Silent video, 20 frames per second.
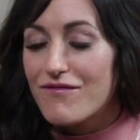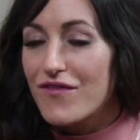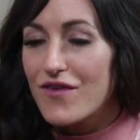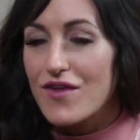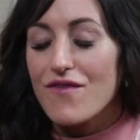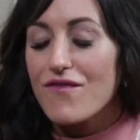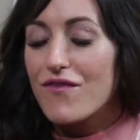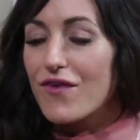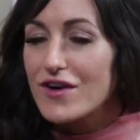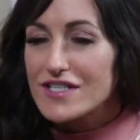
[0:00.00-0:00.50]

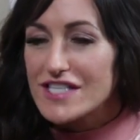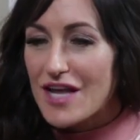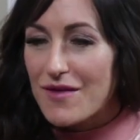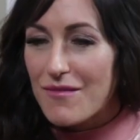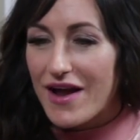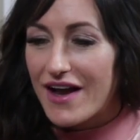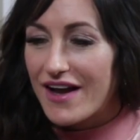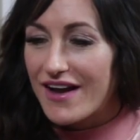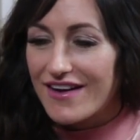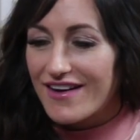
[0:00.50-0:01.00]
for the first
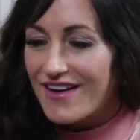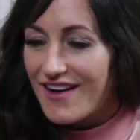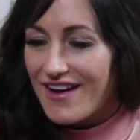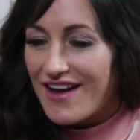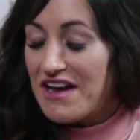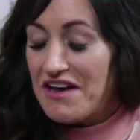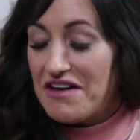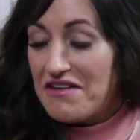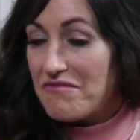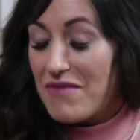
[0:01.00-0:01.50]
time
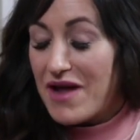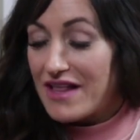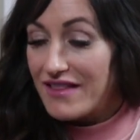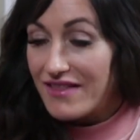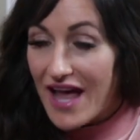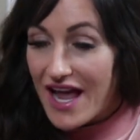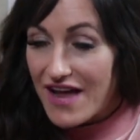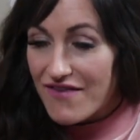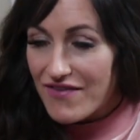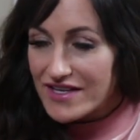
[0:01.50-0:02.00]
in my
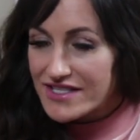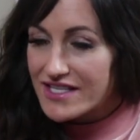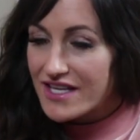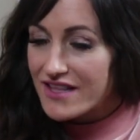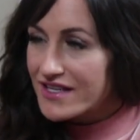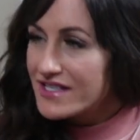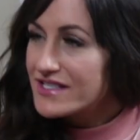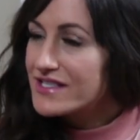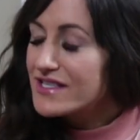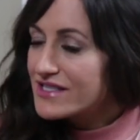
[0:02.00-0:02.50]
life, I
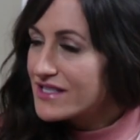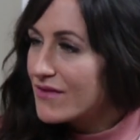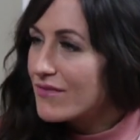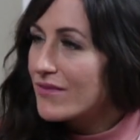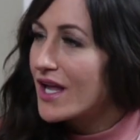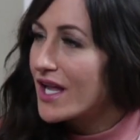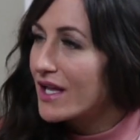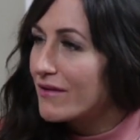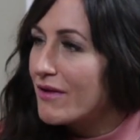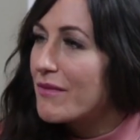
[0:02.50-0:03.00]
said, this is
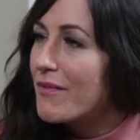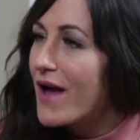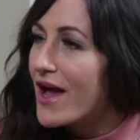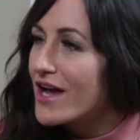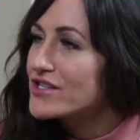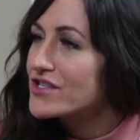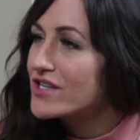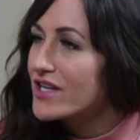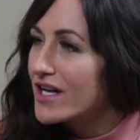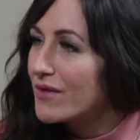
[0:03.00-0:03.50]
something I'm going to be
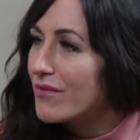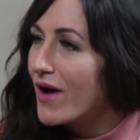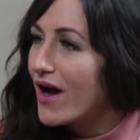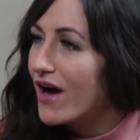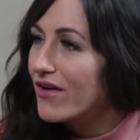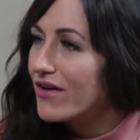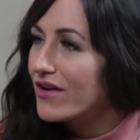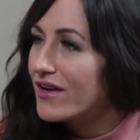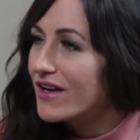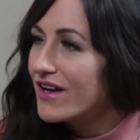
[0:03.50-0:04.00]
passionate
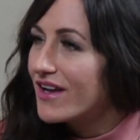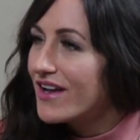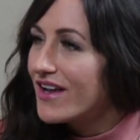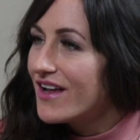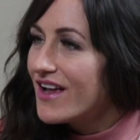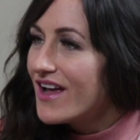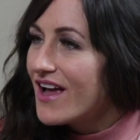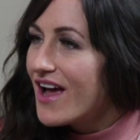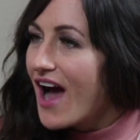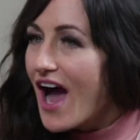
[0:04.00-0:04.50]
about.
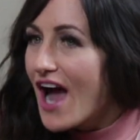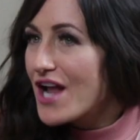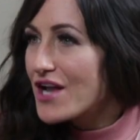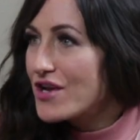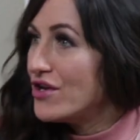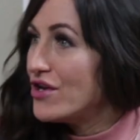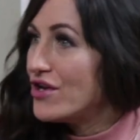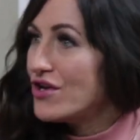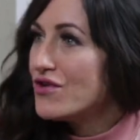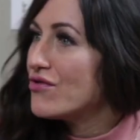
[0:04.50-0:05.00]
I
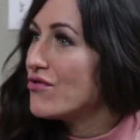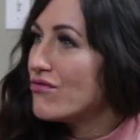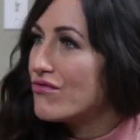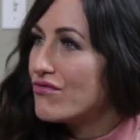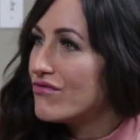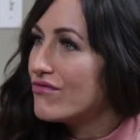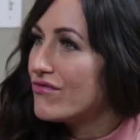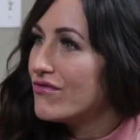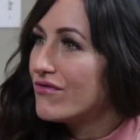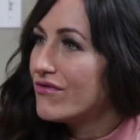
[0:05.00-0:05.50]
knew
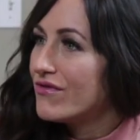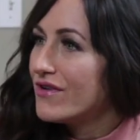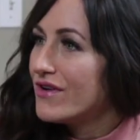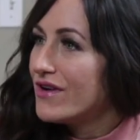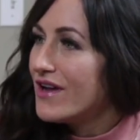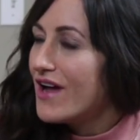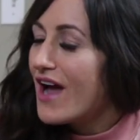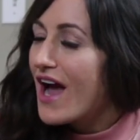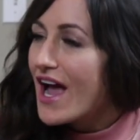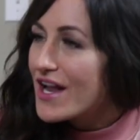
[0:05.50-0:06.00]

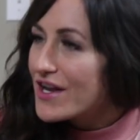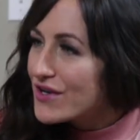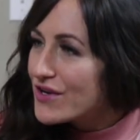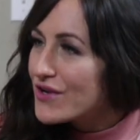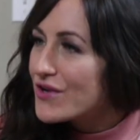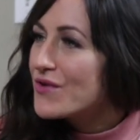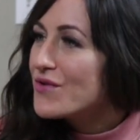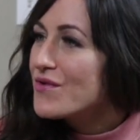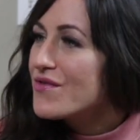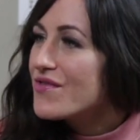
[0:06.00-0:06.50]

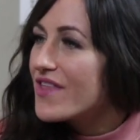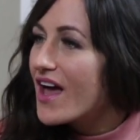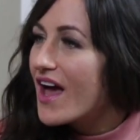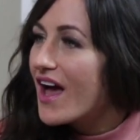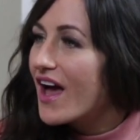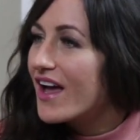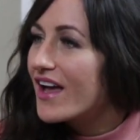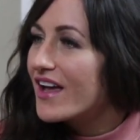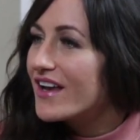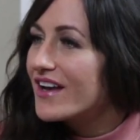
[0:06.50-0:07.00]

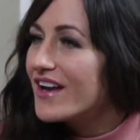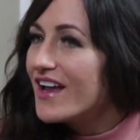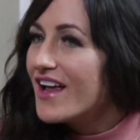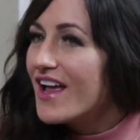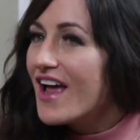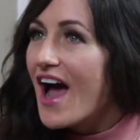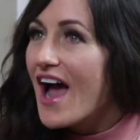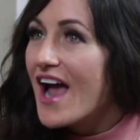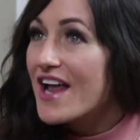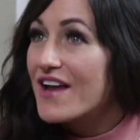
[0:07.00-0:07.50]
that
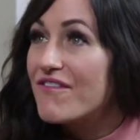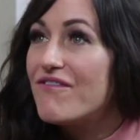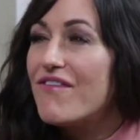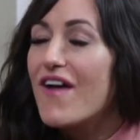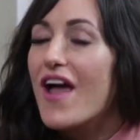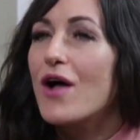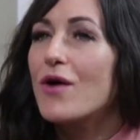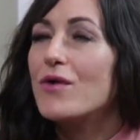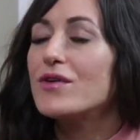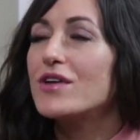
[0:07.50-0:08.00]
I had
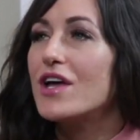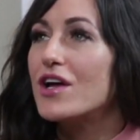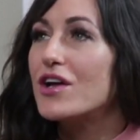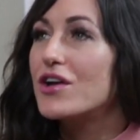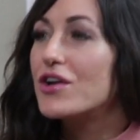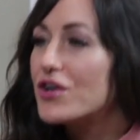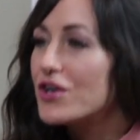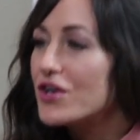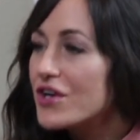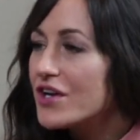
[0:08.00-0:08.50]
found a
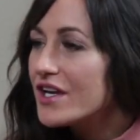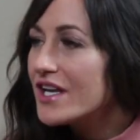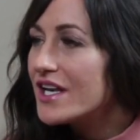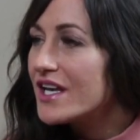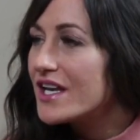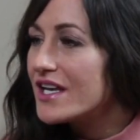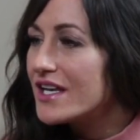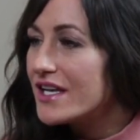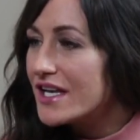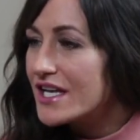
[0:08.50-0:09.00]

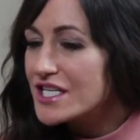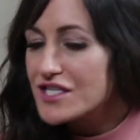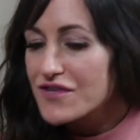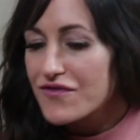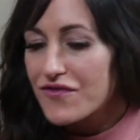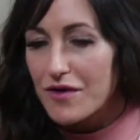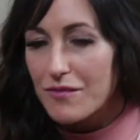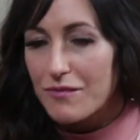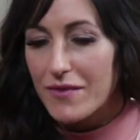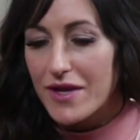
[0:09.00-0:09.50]
good
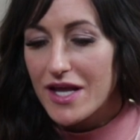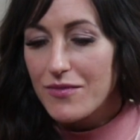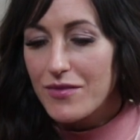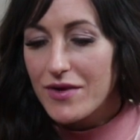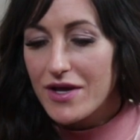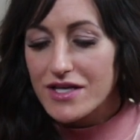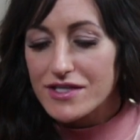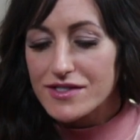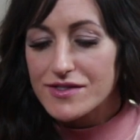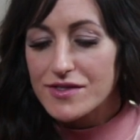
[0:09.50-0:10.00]
niche for me,
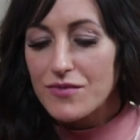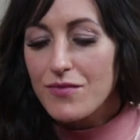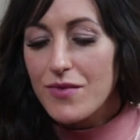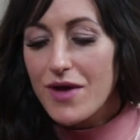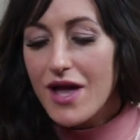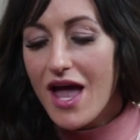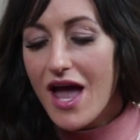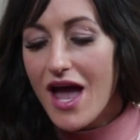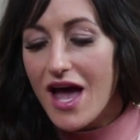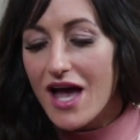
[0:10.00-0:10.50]
because
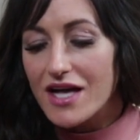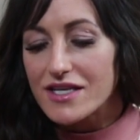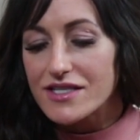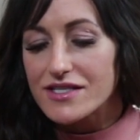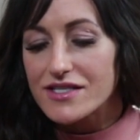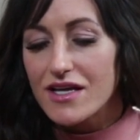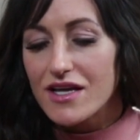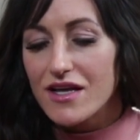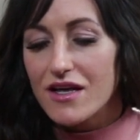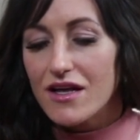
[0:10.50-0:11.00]
Zumba has